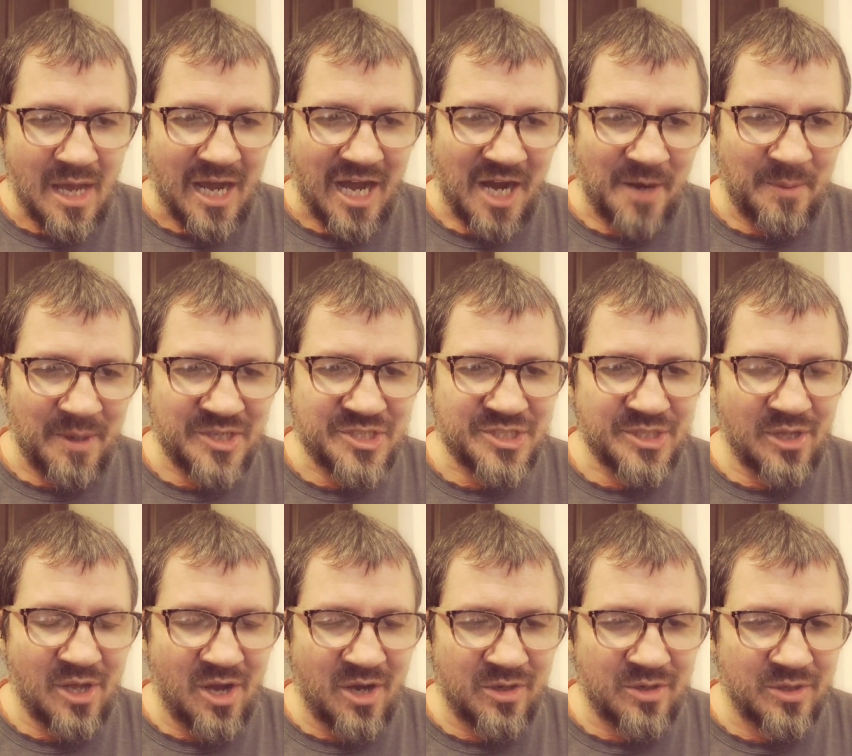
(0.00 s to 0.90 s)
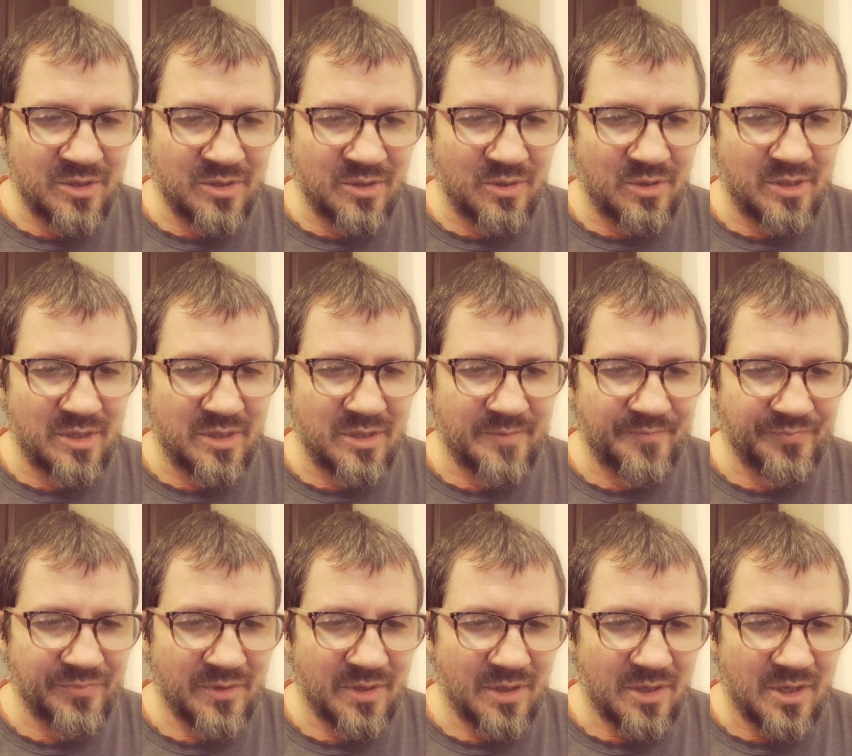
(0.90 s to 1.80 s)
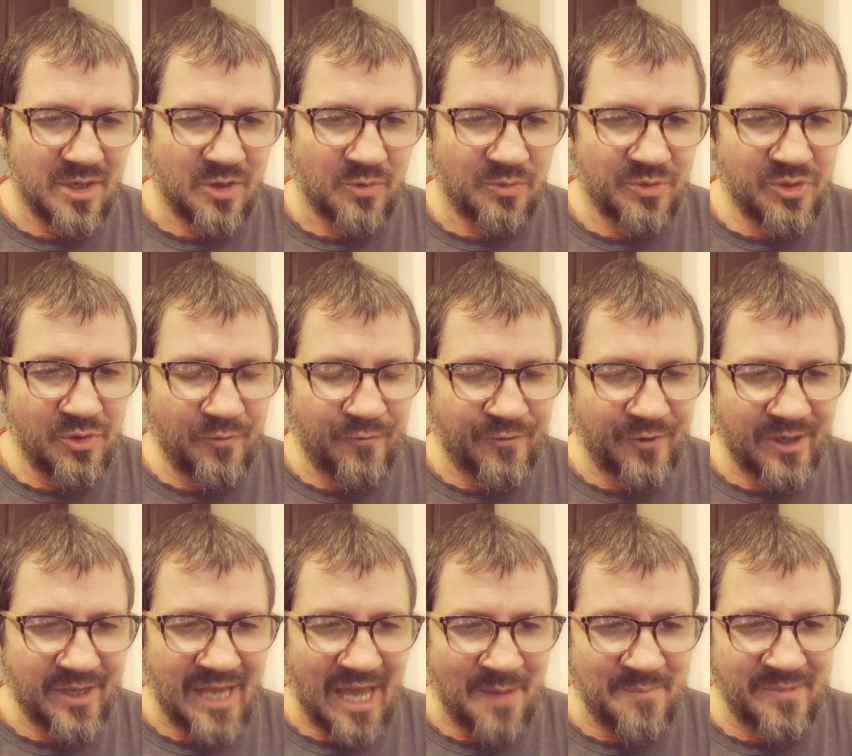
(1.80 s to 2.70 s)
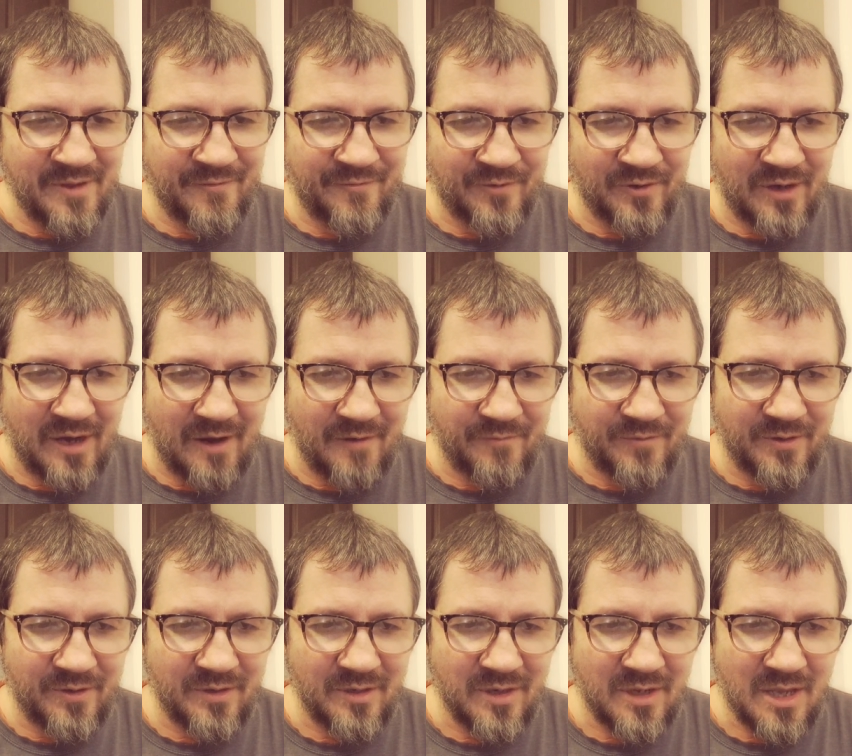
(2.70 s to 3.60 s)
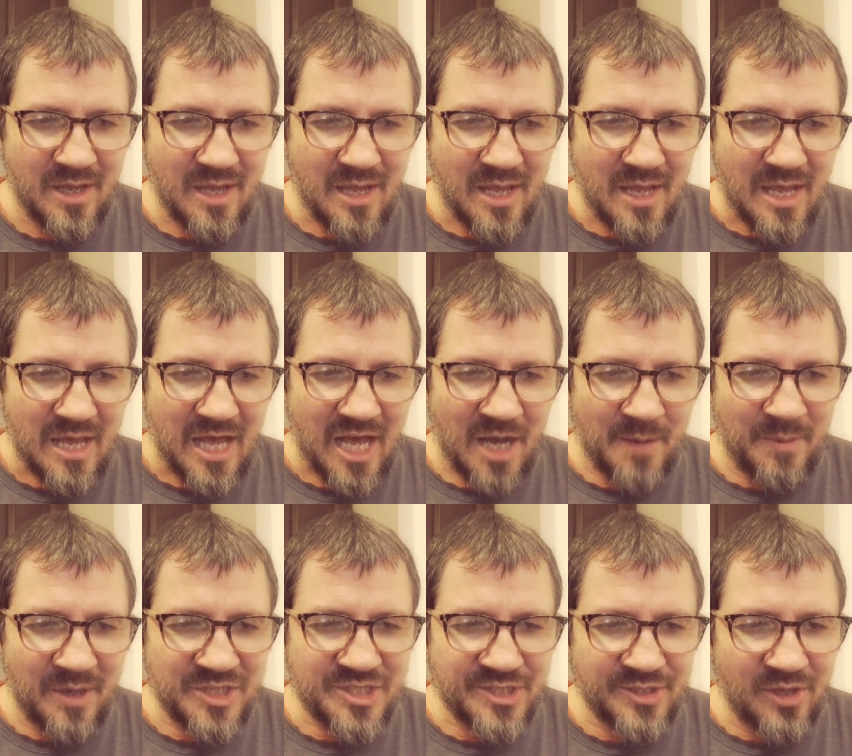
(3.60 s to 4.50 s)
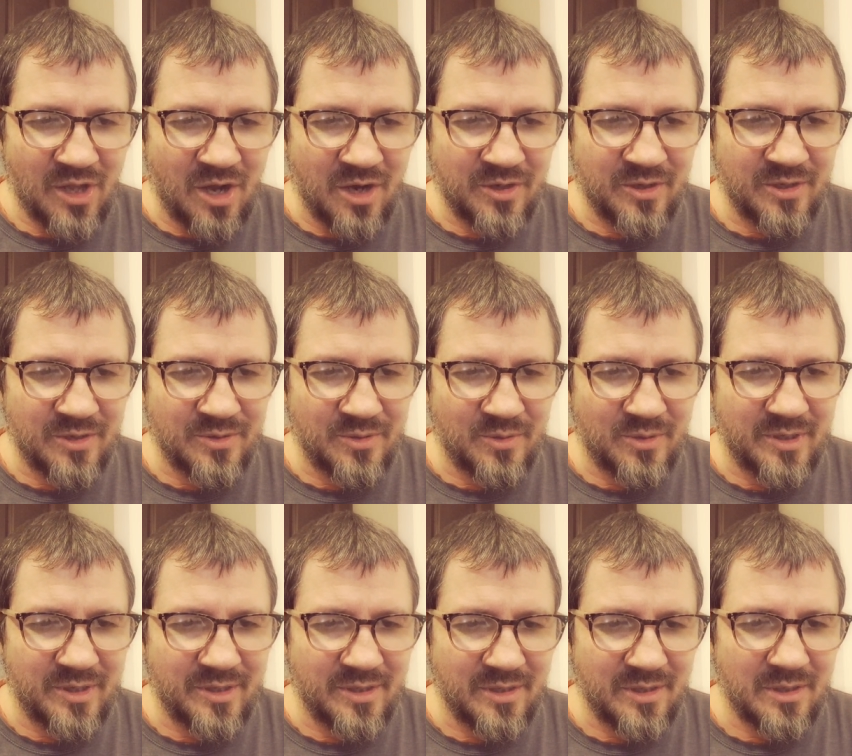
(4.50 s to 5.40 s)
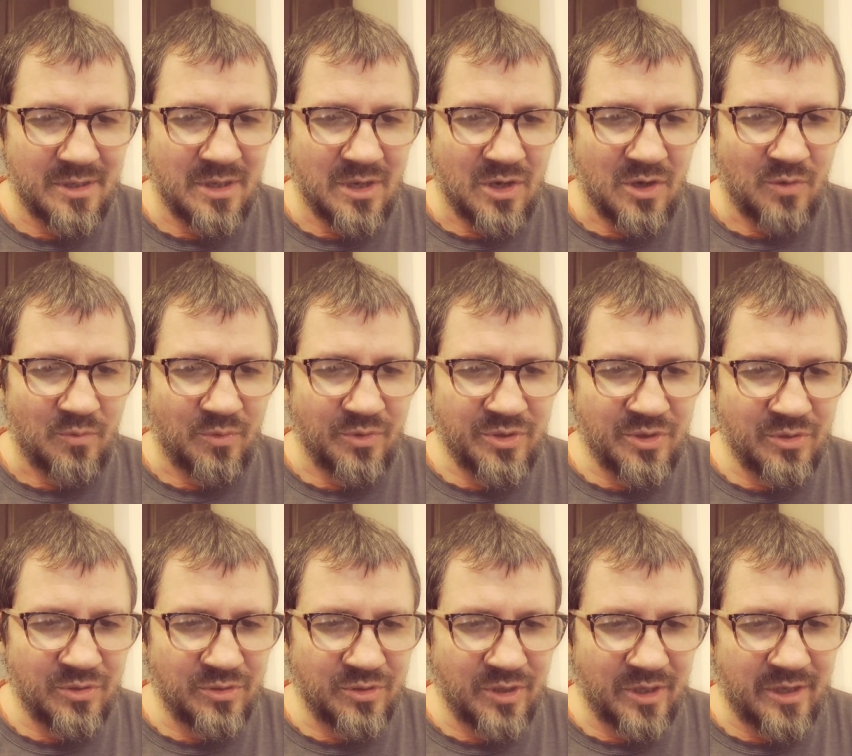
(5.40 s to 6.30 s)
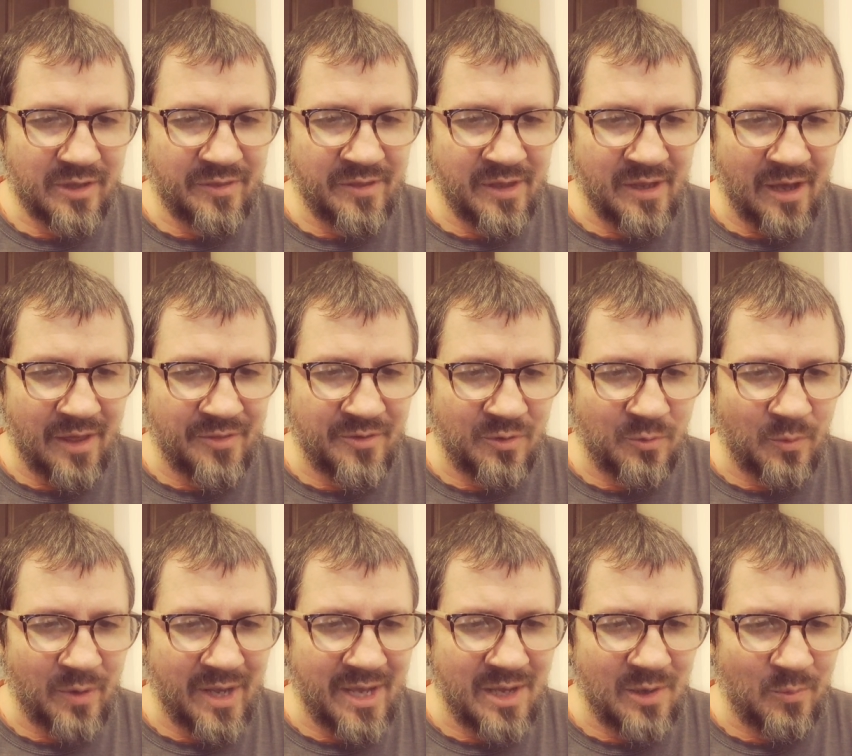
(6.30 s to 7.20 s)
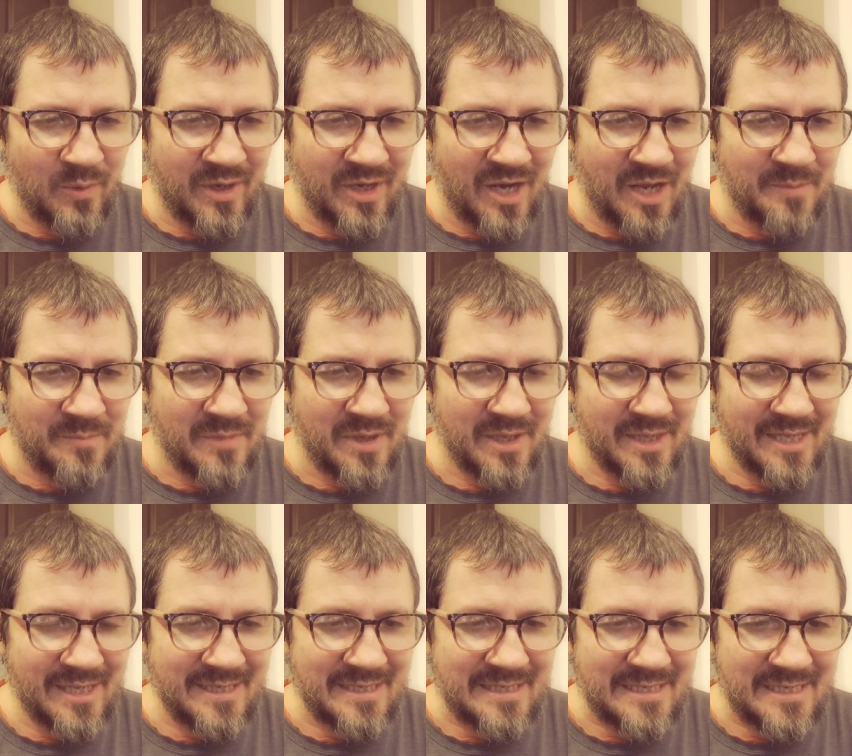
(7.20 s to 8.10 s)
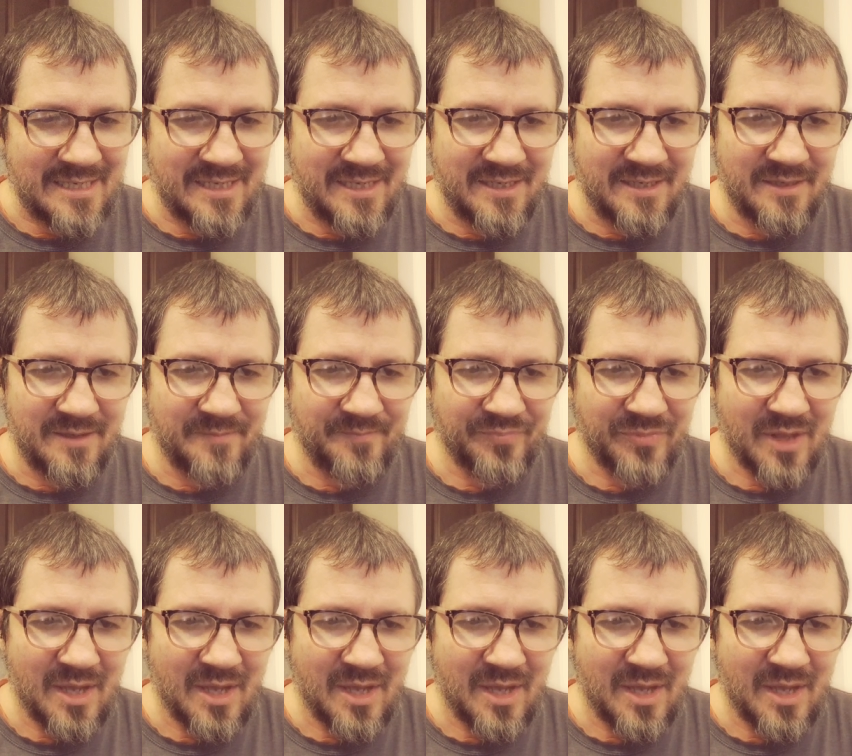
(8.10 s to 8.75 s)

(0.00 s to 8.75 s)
How much longer, Lord, will you forget me forever? How much longer, Lord, Will you look the other way when I'm in need?